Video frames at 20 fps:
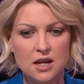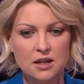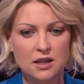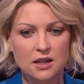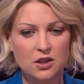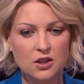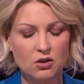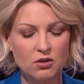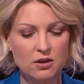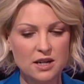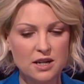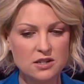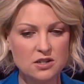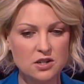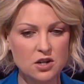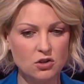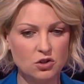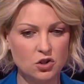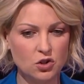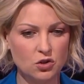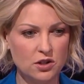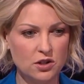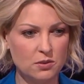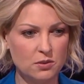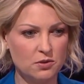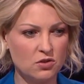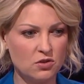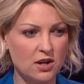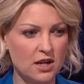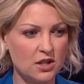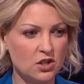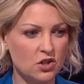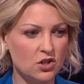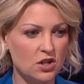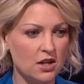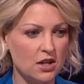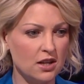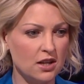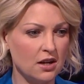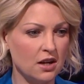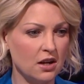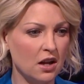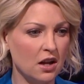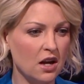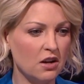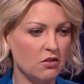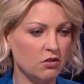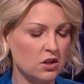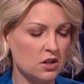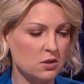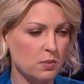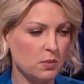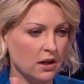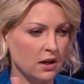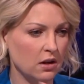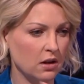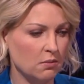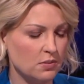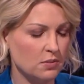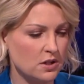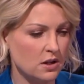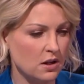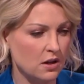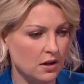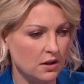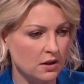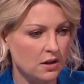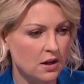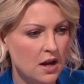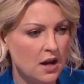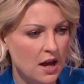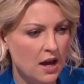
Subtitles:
that there is no joined up strategy, that a lot of it is being lumped on